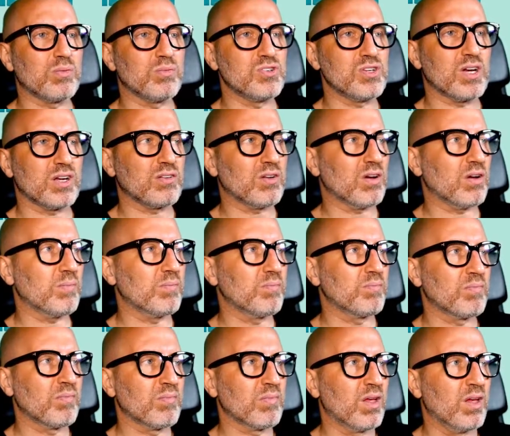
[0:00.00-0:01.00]
projectile.
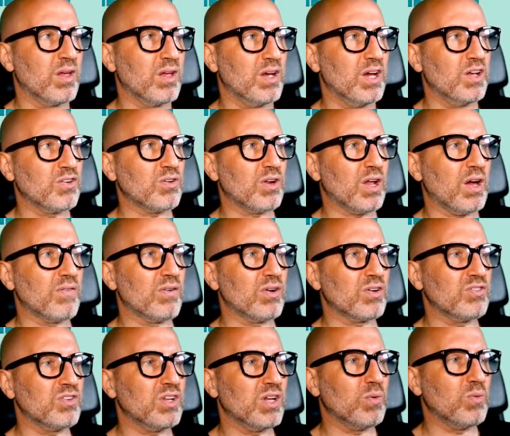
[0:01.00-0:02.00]
Let's go and have a look
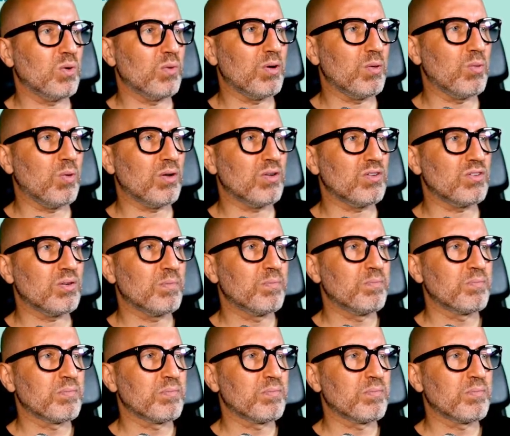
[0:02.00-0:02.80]
to see what we want.